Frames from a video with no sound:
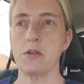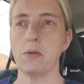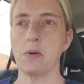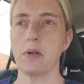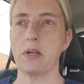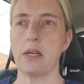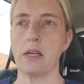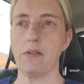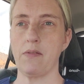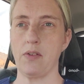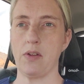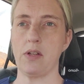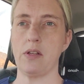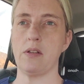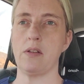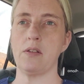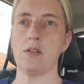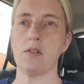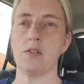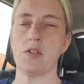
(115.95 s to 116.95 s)
you are
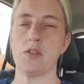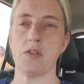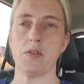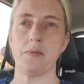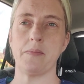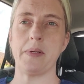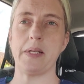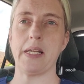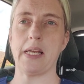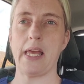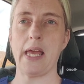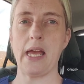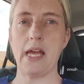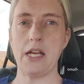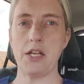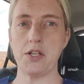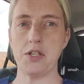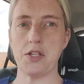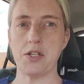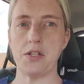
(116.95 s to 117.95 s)
given certain
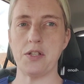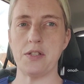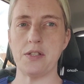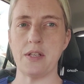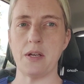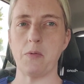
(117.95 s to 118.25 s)
medications